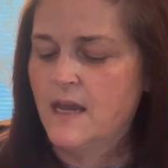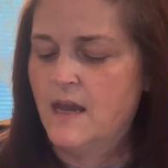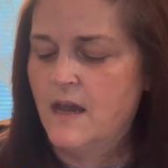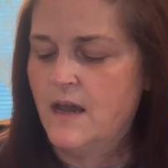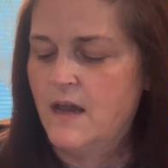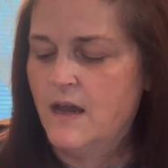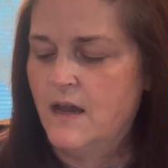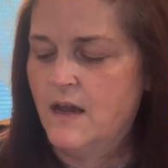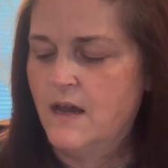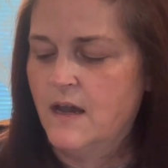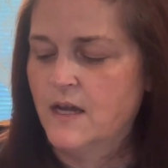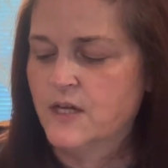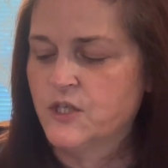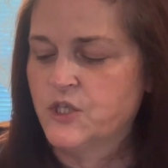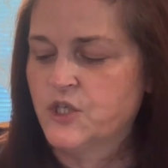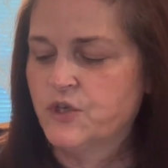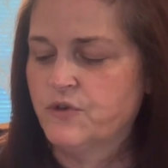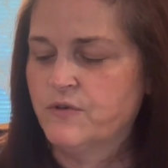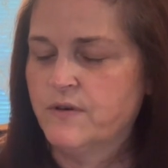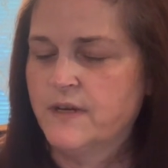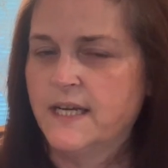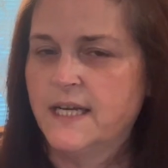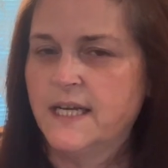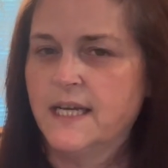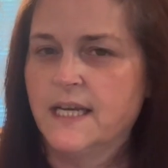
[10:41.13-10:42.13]
a
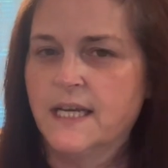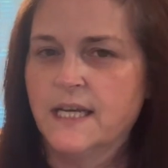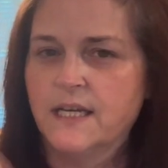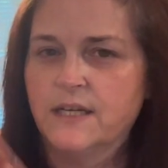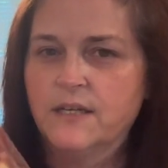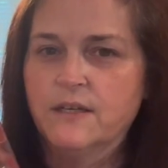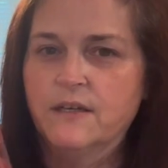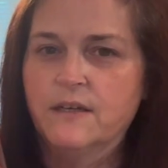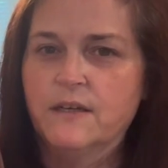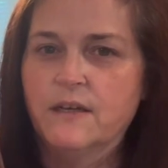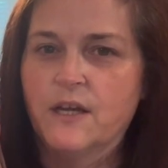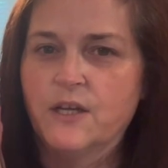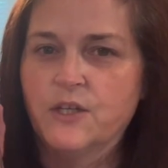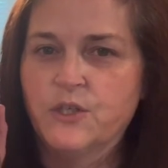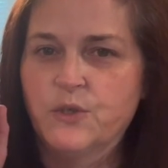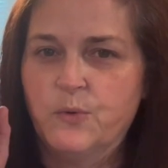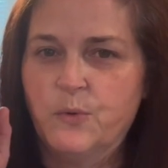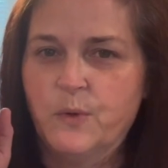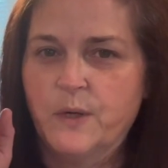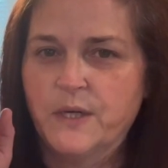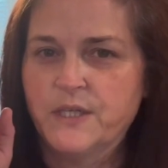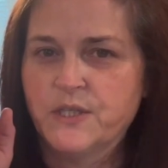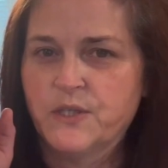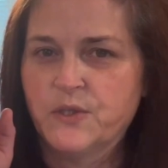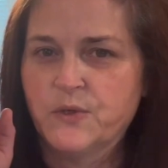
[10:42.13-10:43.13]
tree in a
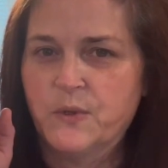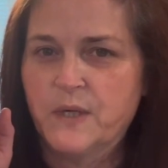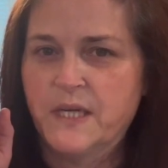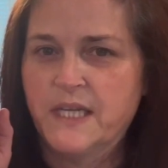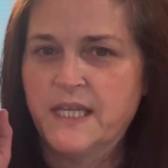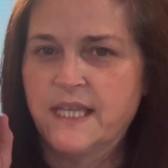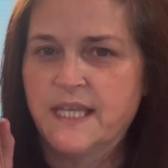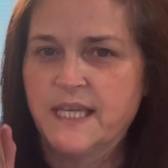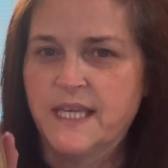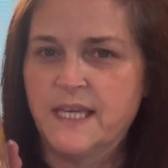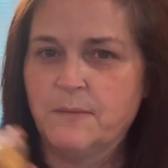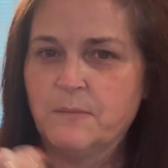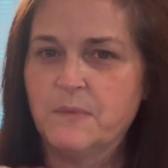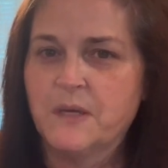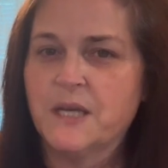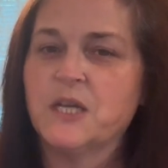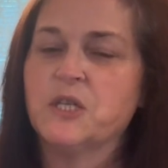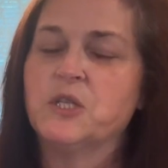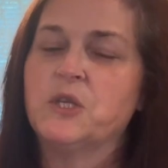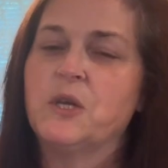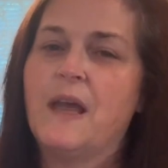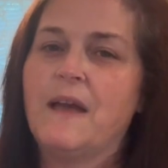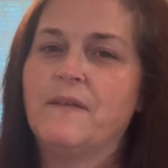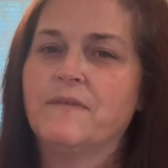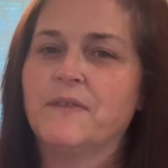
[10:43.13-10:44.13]
Toy Story theme,
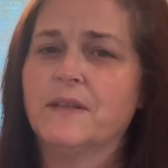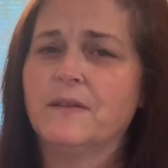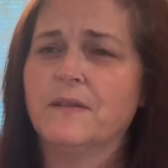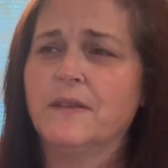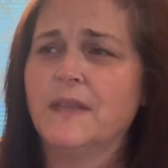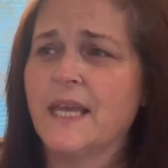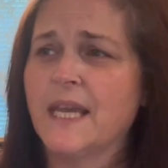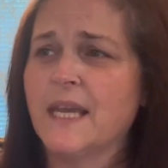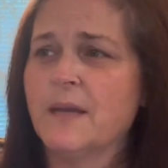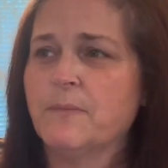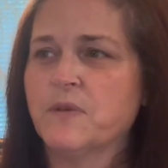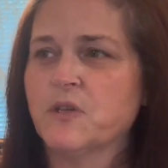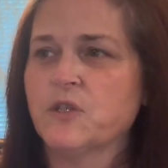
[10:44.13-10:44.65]
because you have the lamp.